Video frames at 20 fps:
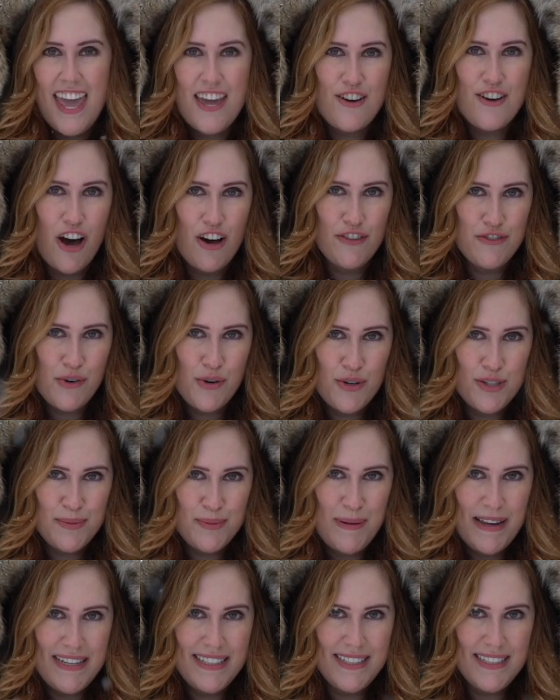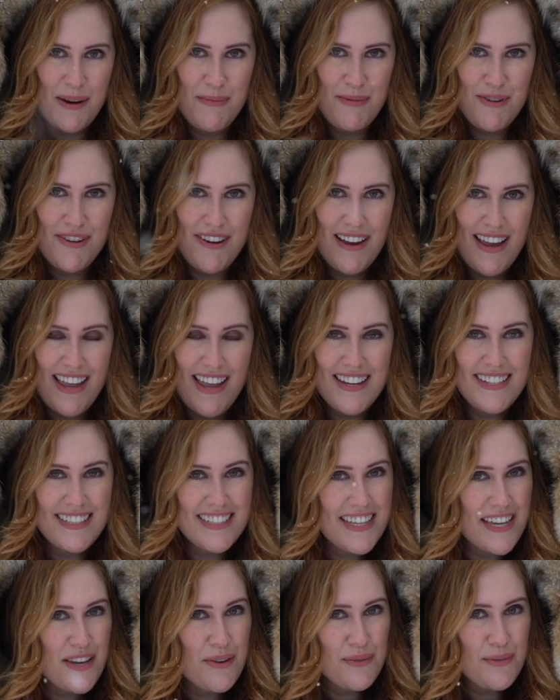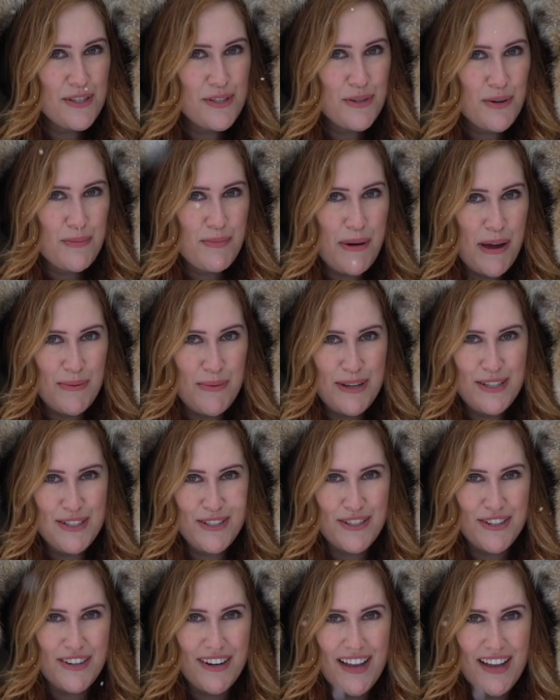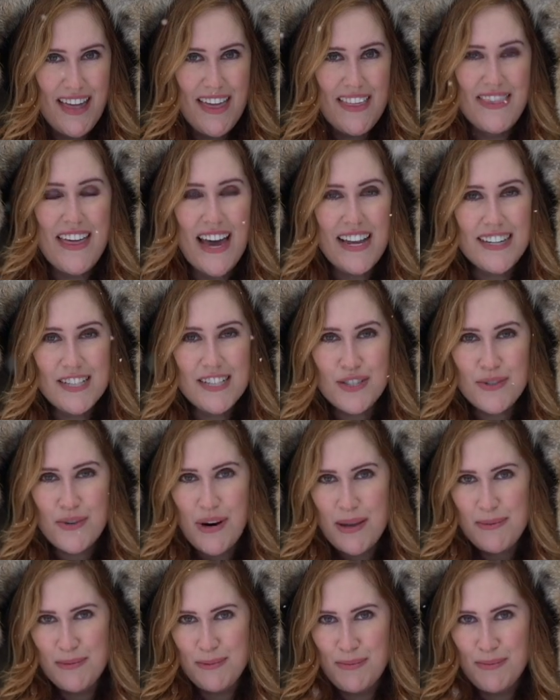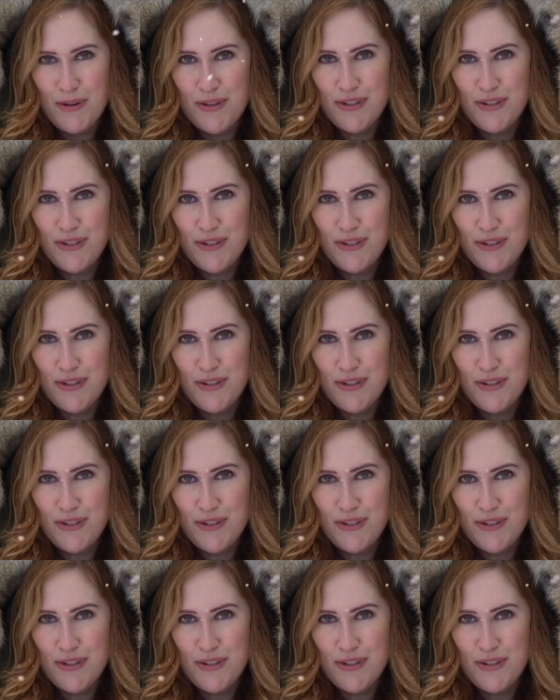A golf course by summer and a ski resort by winter. That describes